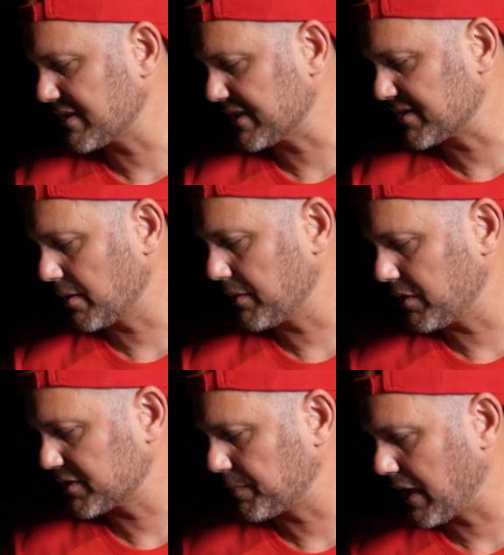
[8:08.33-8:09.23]
that some of
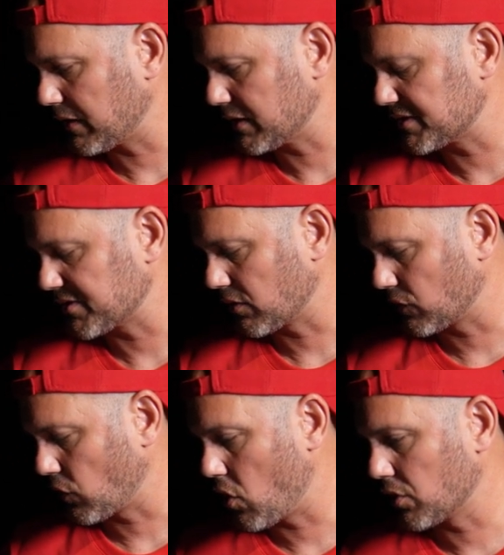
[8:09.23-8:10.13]
those pellets are
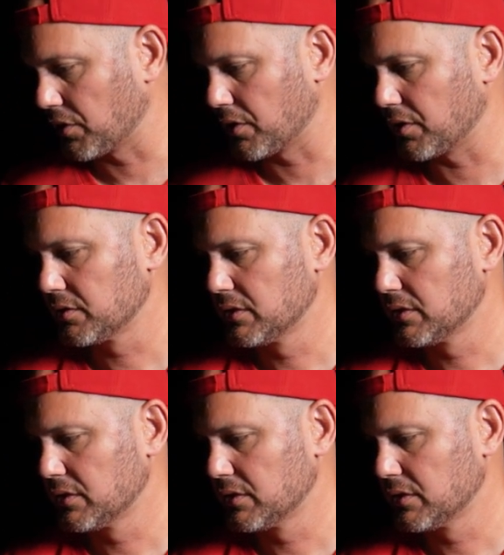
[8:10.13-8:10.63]
longer